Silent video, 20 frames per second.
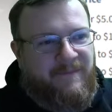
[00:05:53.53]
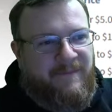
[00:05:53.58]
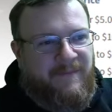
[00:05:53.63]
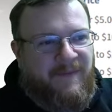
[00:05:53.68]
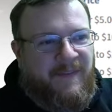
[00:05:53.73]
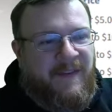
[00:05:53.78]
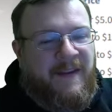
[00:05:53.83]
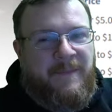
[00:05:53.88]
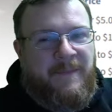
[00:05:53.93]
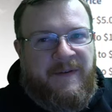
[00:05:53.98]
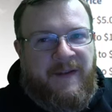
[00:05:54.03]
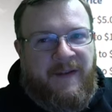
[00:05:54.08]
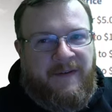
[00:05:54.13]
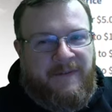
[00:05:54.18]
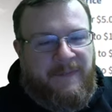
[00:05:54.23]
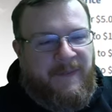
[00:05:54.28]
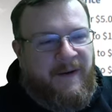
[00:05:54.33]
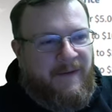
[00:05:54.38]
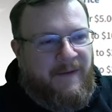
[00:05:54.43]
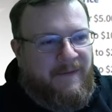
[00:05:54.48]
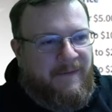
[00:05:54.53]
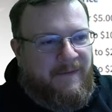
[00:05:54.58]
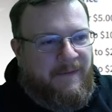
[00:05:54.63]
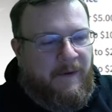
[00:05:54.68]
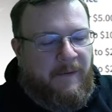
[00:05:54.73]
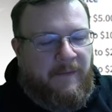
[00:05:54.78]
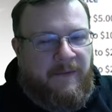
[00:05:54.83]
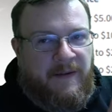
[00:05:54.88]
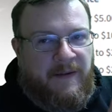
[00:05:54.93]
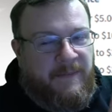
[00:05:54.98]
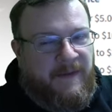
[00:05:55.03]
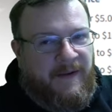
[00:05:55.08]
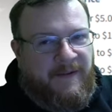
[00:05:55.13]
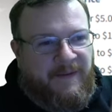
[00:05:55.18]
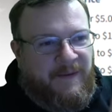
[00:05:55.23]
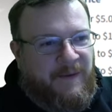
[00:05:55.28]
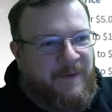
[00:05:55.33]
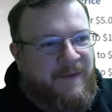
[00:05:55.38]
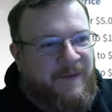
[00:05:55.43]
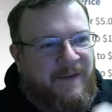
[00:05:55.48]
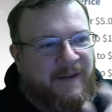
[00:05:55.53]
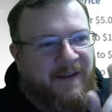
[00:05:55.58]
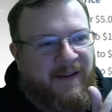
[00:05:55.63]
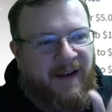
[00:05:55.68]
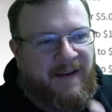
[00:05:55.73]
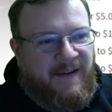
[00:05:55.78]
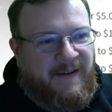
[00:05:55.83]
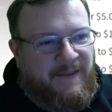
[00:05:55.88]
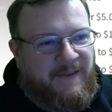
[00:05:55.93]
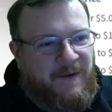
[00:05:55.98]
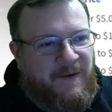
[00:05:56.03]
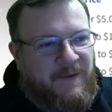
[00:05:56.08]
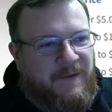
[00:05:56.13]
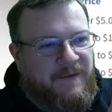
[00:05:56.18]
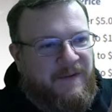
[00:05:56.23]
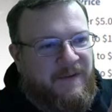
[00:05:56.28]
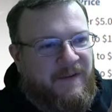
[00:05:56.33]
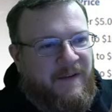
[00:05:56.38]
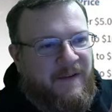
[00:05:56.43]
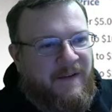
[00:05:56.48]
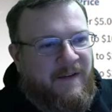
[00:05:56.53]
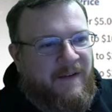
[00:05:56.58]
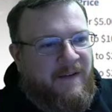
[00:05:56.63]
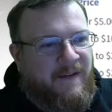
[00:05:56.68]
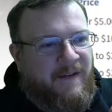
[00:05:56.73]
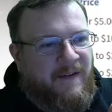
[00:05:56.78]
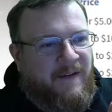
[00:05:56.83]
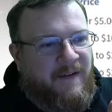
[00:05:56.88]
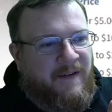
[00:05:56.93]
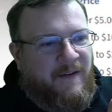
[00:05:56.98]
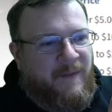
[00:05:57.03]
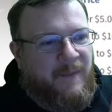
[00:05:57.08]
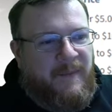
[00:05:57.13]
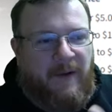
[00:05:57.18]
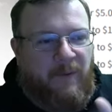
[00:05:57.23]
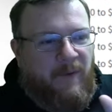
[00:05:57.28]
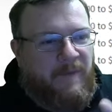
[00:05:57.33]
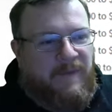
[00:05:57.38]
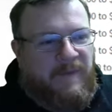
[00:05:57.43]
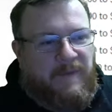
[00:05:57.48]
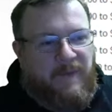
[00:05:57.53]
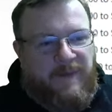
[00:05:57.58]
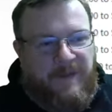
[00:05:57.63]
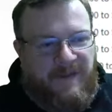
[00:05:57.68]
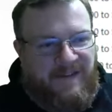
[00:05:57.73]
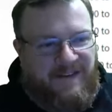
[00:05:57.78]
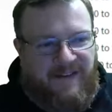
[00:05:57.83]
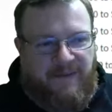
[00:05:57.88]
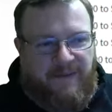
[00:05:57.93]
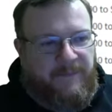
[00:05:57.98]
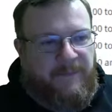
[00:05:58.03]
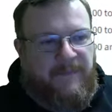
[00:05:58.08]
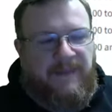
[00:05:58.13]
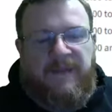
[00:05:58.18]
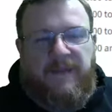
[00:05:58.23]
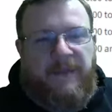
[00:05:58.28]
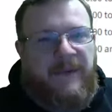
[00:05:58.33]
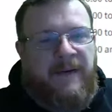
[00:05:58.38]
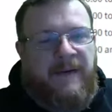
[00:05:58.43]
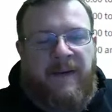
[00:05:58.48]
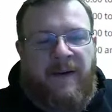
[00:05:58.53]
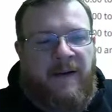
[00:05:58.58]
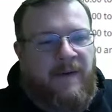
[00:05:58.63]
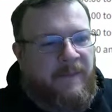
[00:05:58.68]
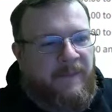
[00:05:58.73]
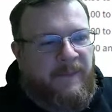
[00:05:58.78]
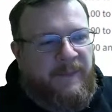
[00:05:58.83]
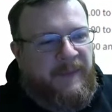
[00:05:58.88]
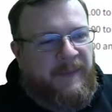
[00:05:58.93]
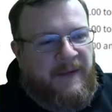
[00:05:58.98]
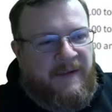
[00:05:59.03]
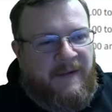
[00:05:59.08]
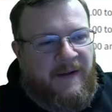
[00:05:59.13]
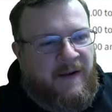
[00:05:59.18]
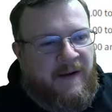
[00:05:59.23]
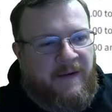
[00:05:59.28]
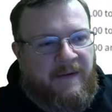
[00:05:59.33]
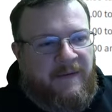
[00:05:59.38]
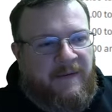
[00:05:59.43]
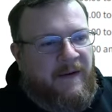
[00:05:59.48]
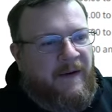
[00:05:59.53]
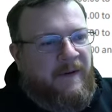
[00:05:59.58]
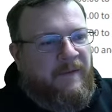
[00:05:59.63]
theme decks box or theme decks though. I got those. But yeah, 151 it's it's been done been gone, it's not